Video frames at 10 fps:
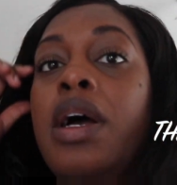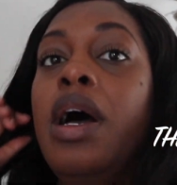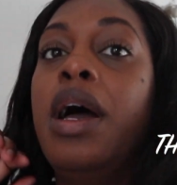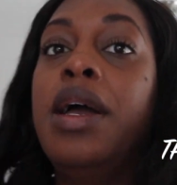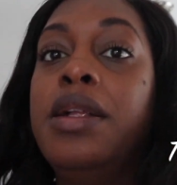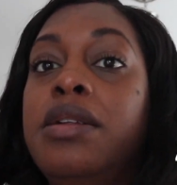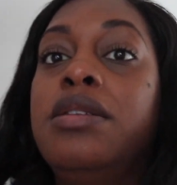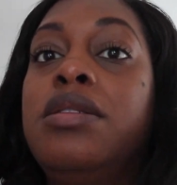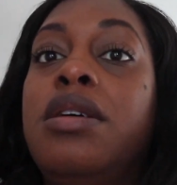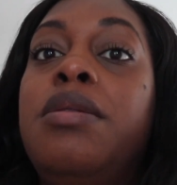
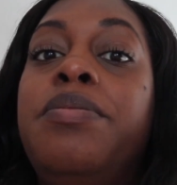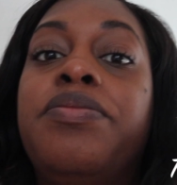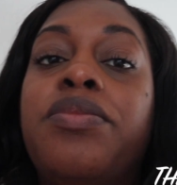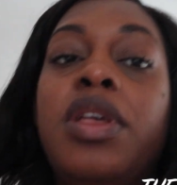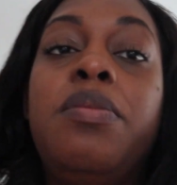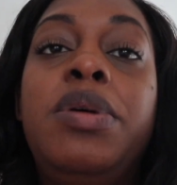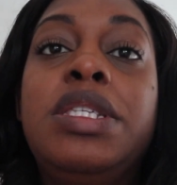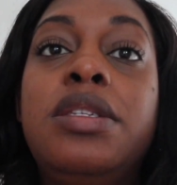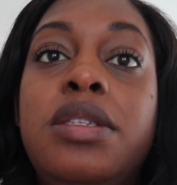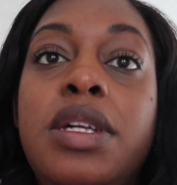and some
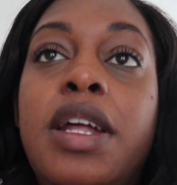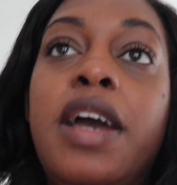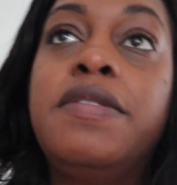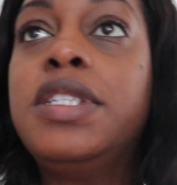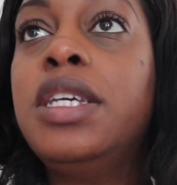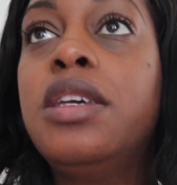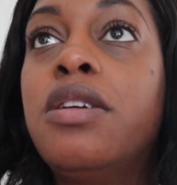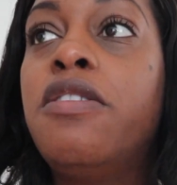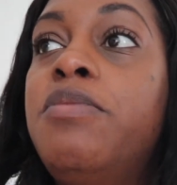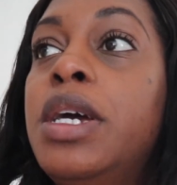business that I have to take
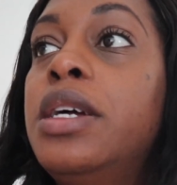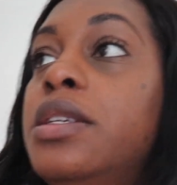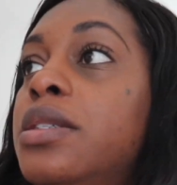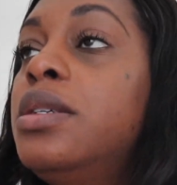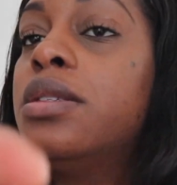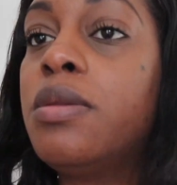care of behind the scenes.